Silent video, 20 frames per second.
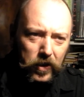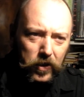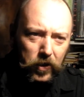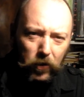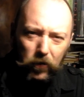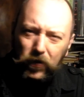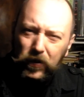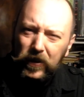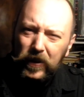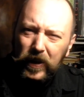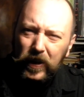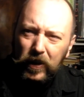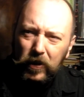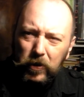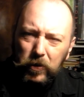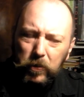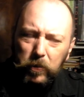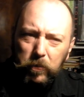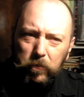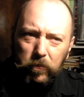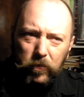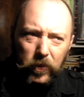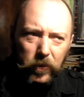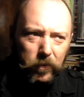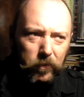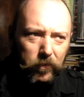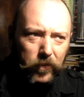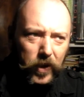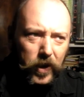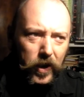your video
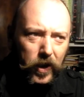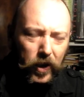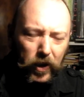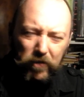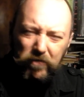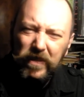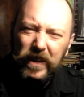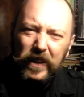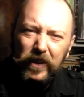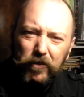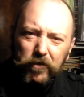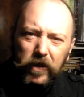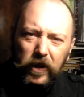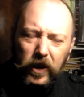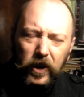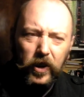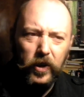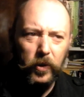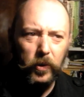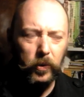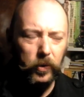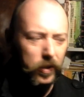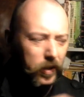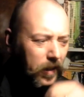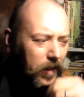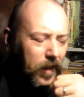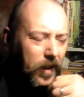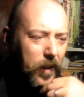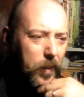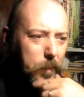really struck a chord.
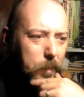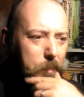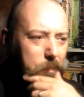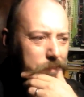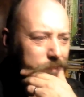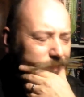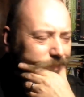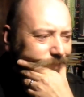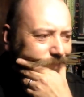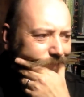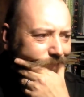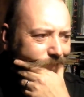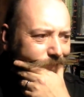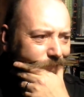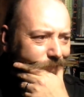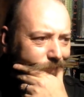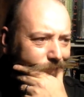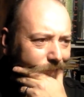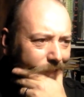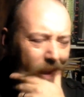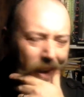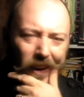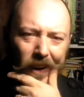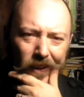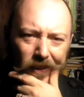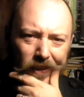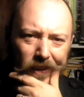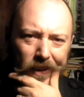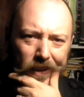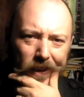I'd like
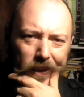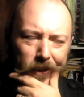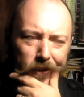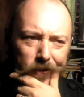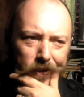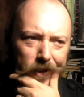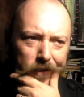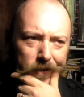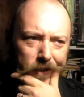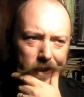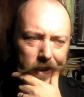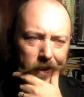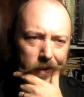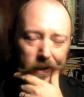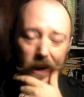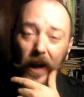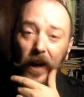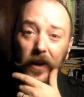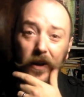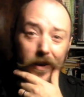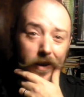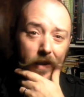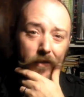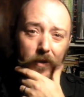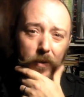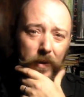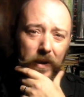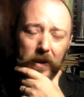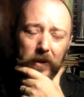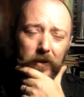to say thanks for your videos and
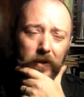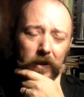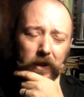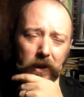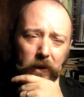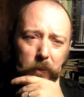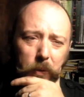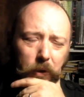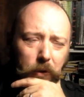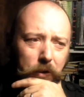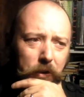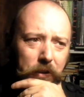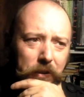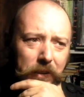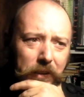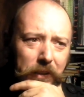everyone else that I watch.